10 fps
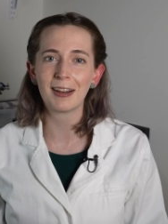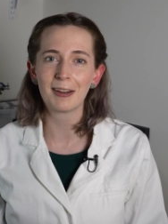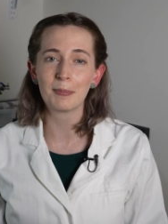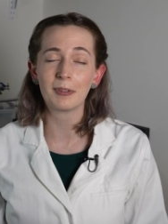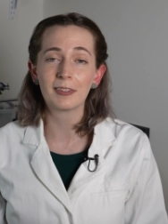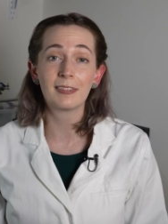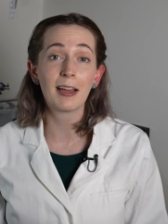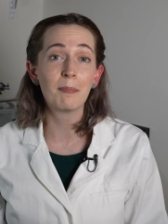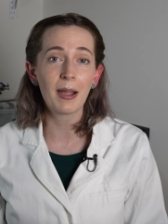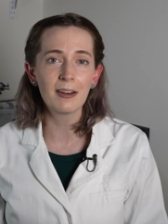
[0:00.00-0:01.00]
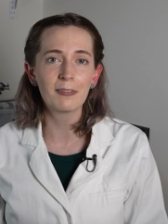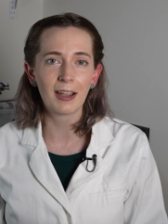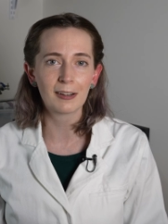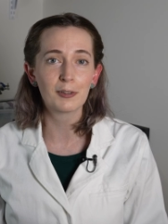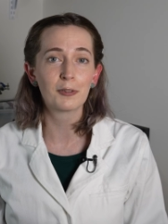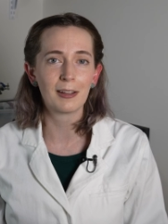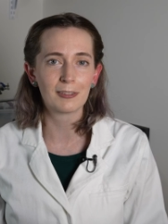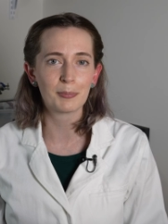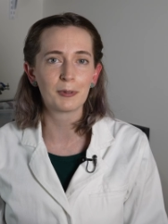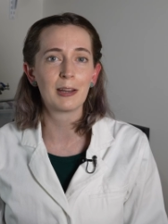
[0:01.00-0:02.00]
variables that might affect
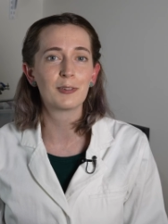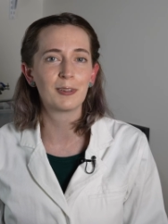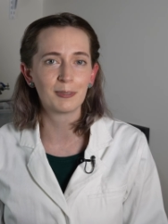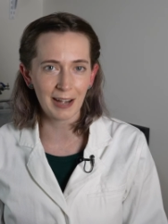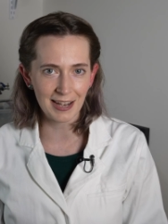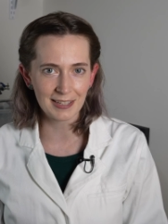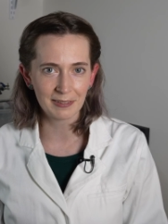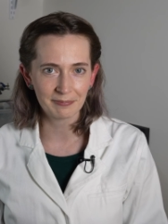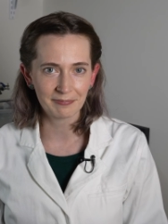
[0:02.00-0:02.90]
transpiration rate.